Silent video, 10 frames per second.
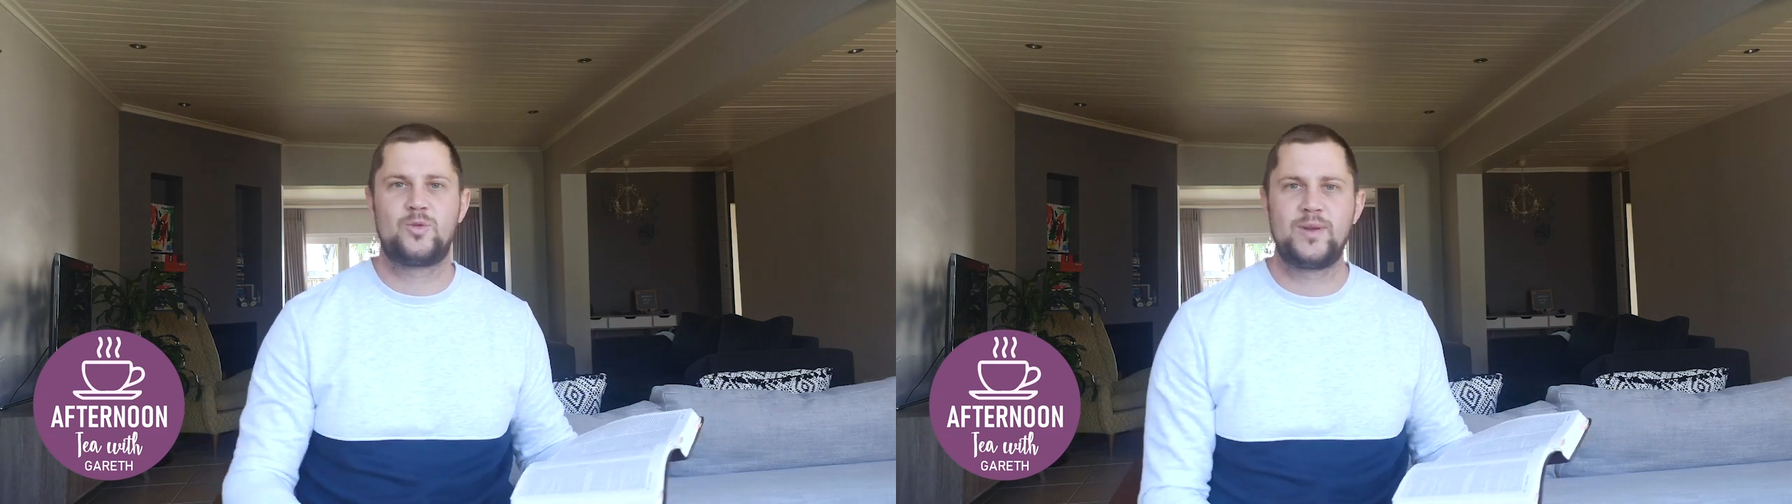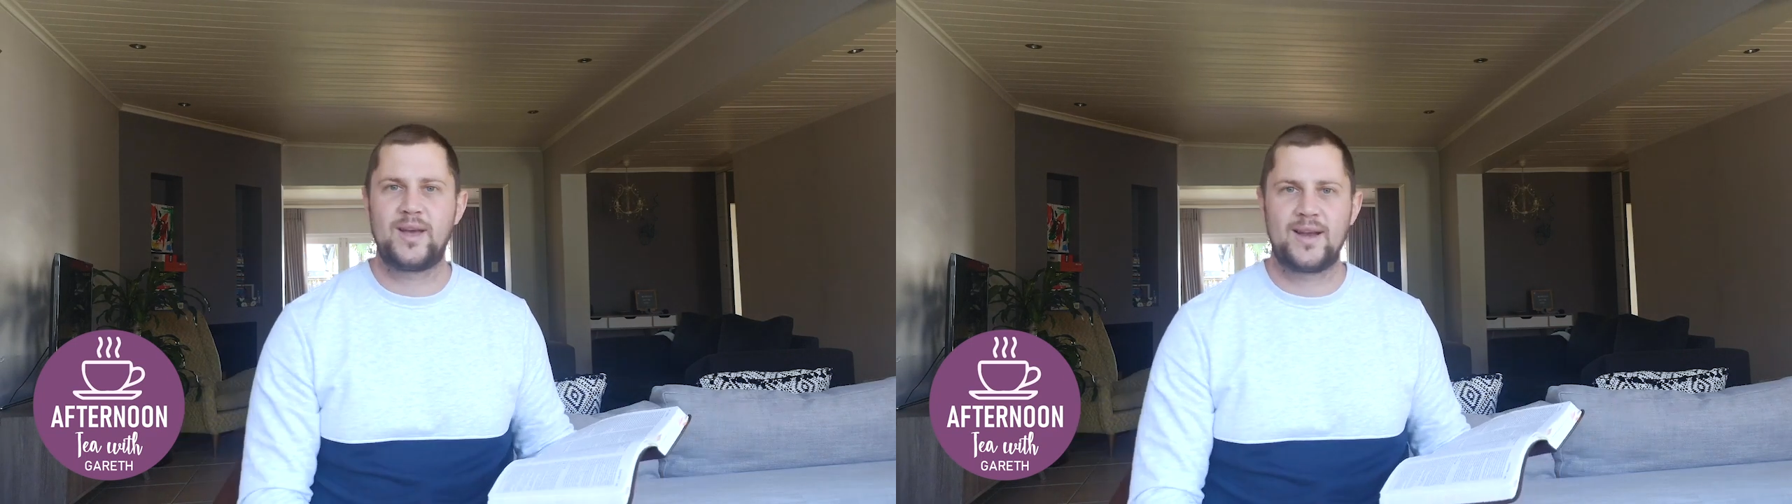
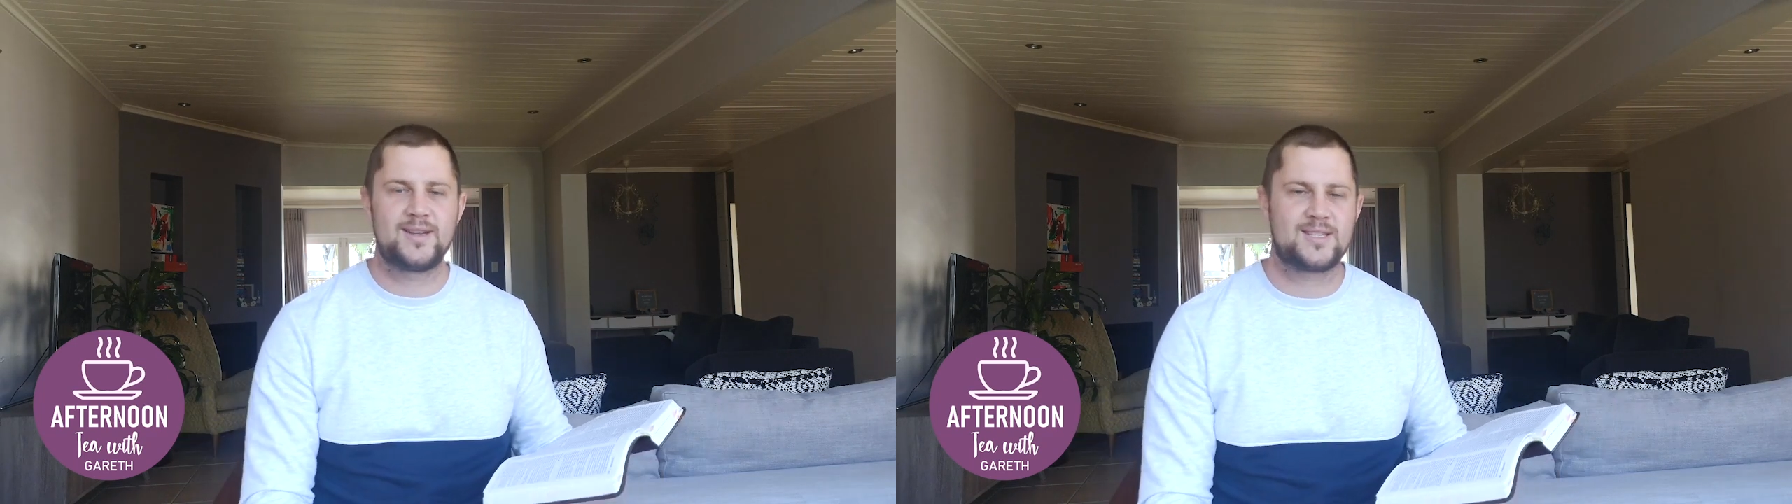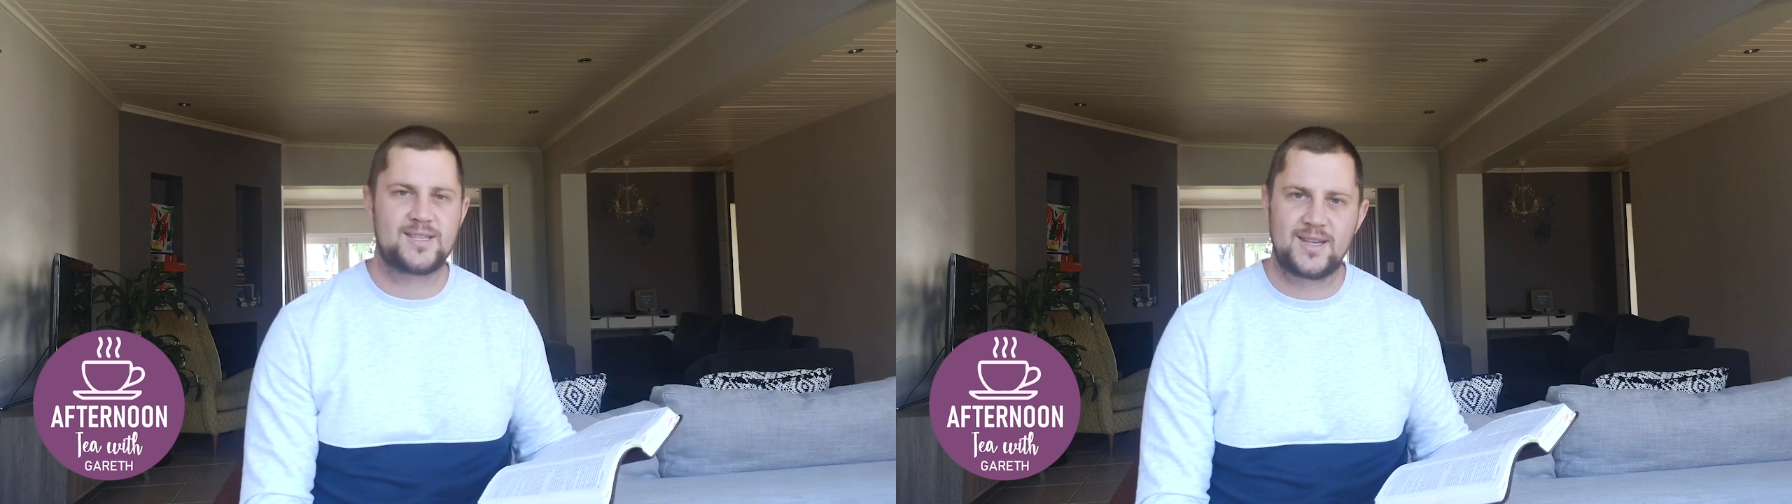we
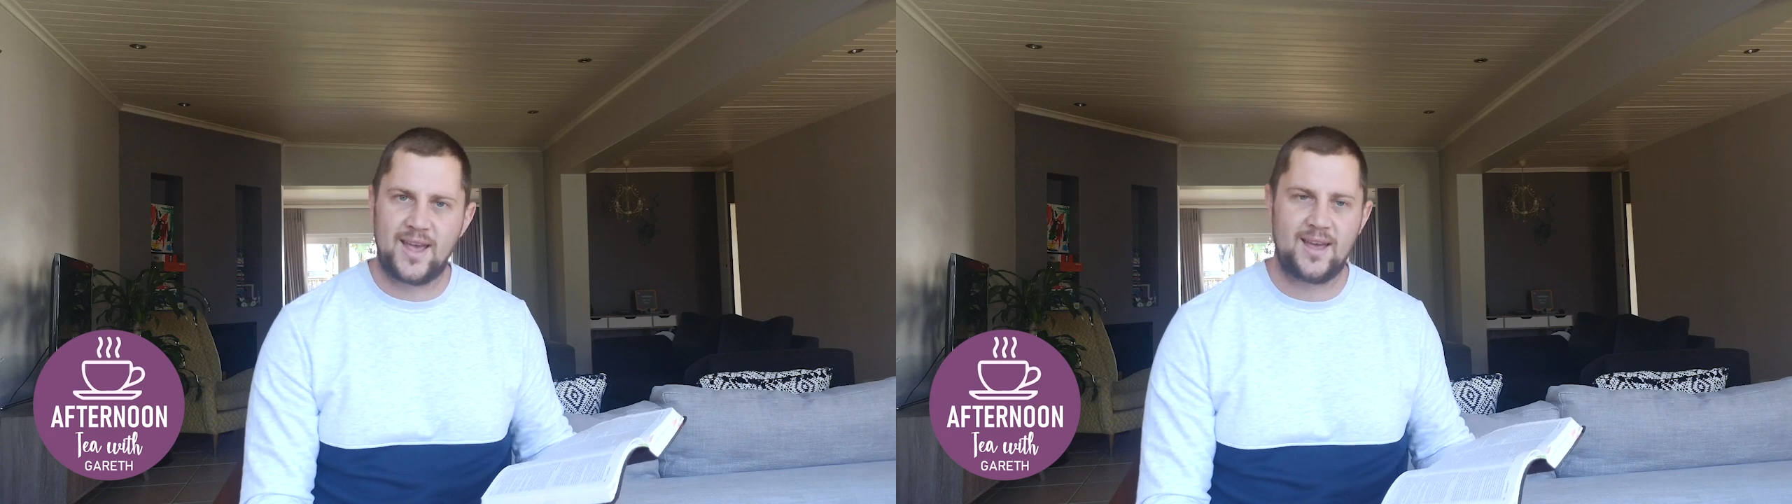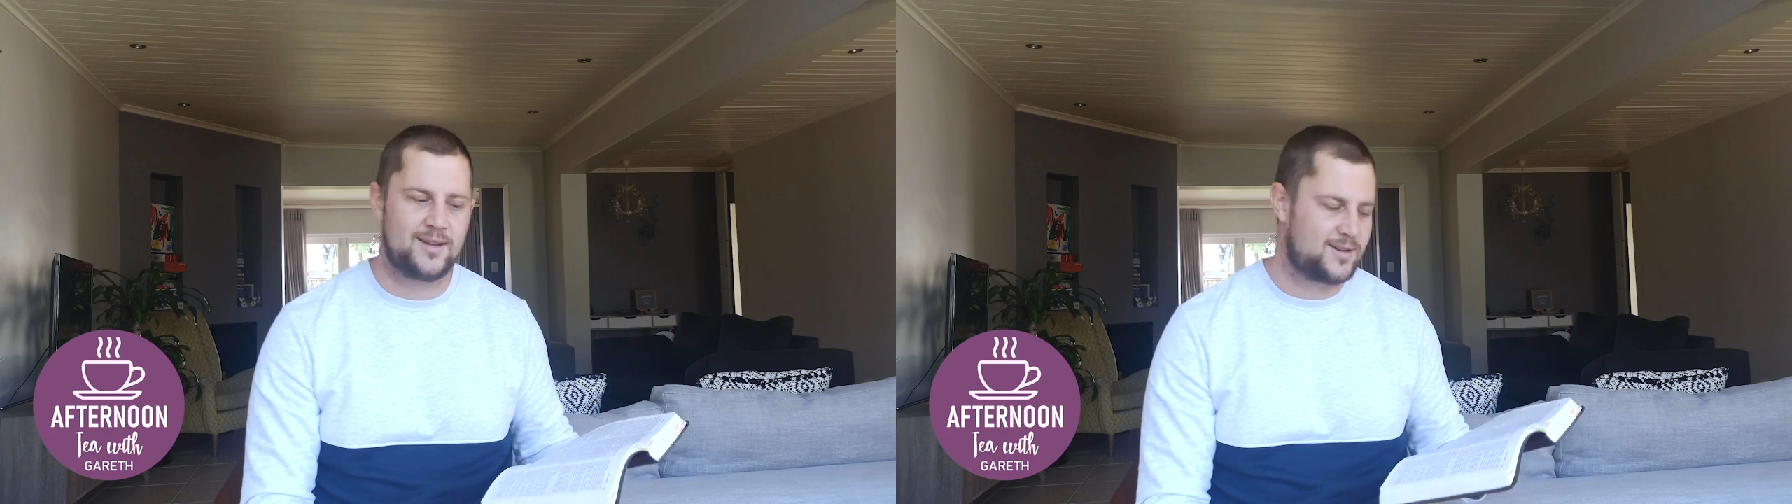
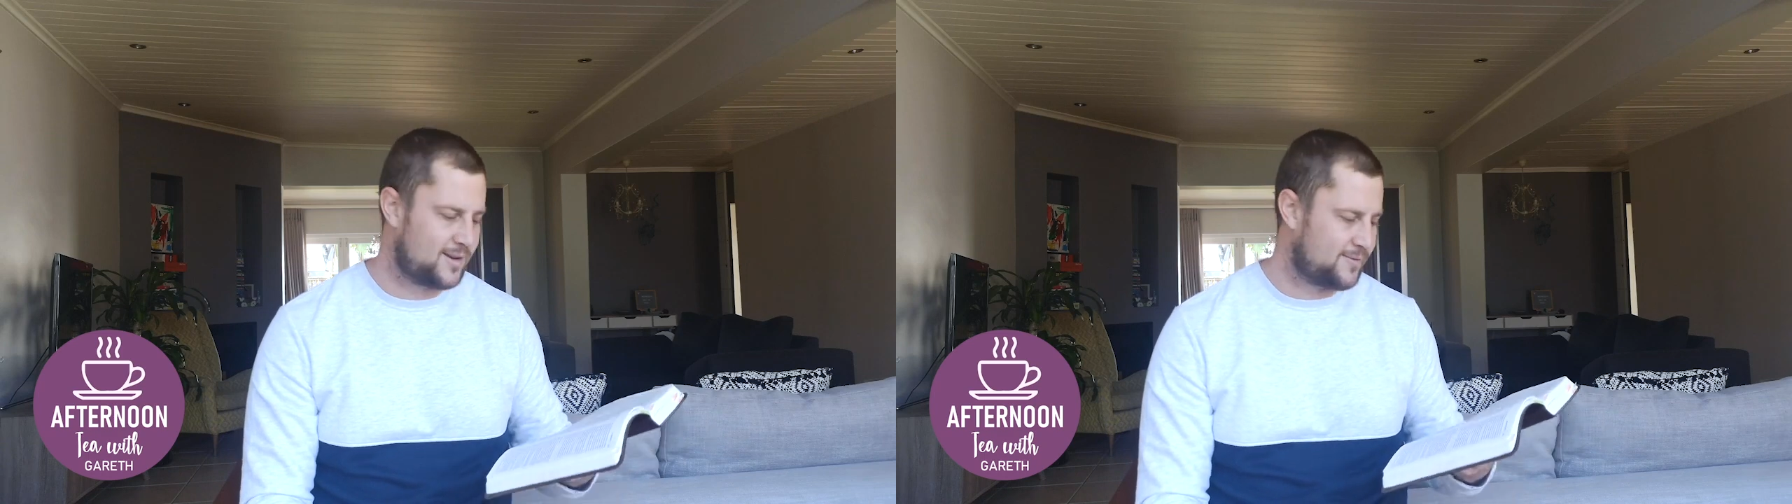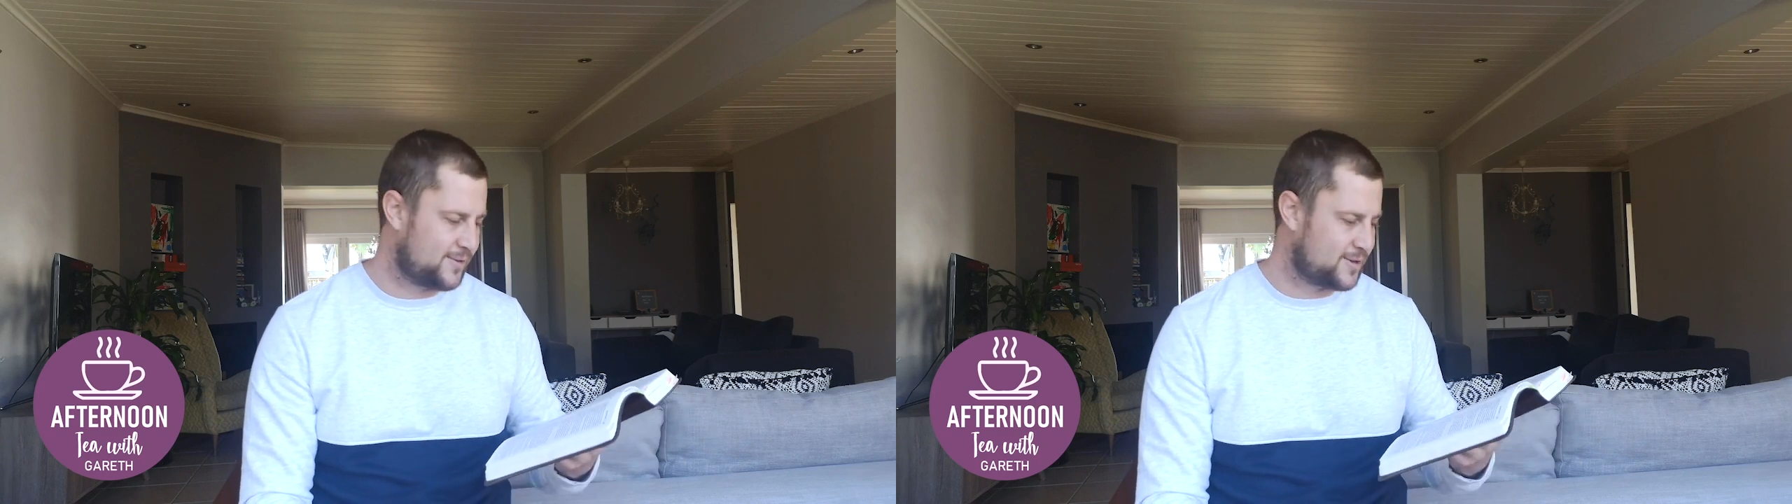understand,"
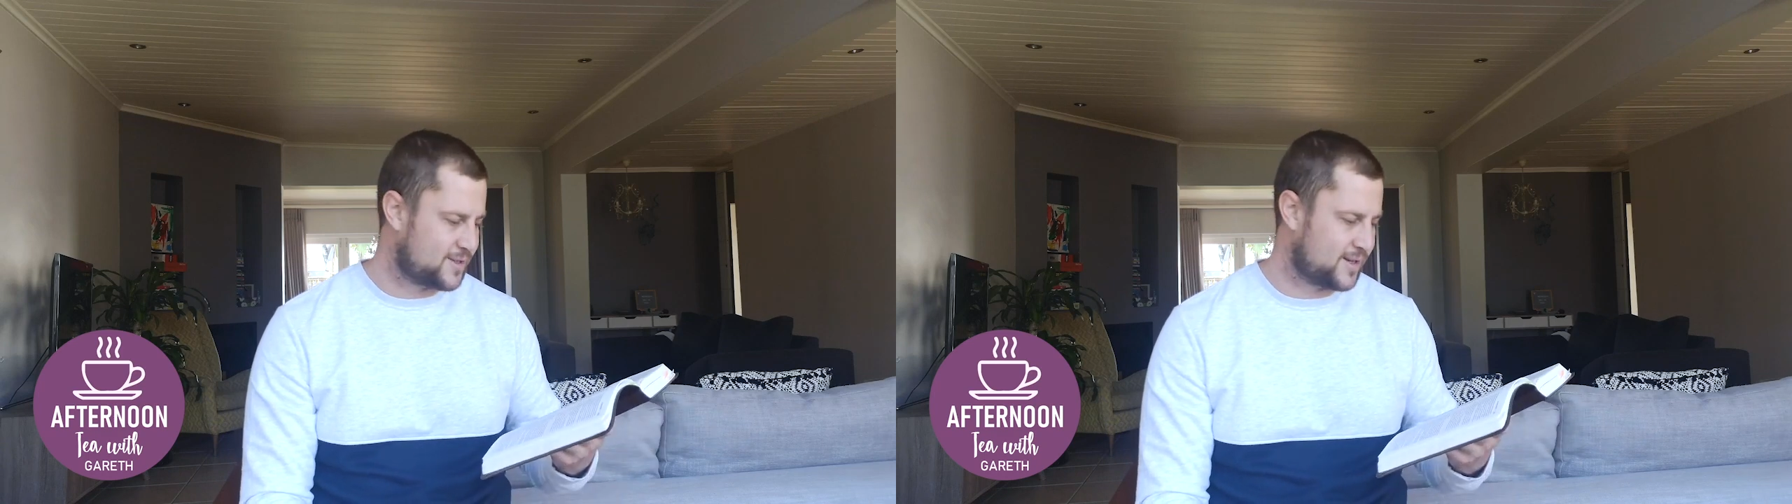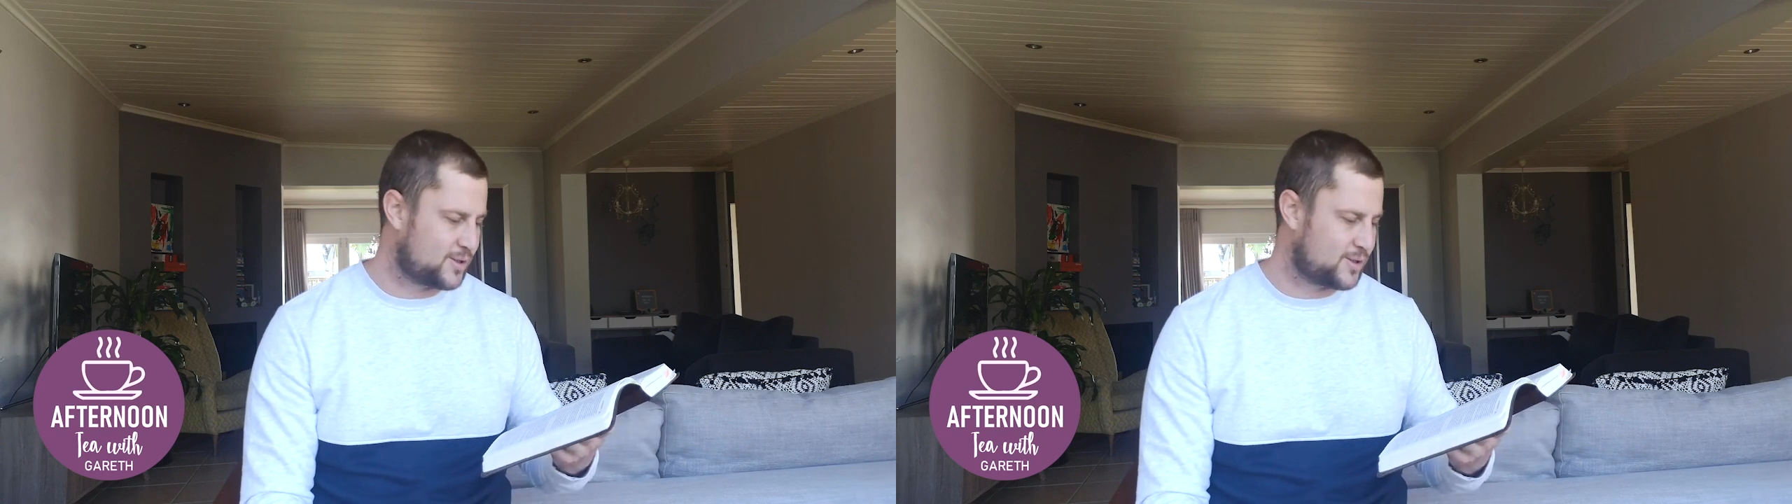in verse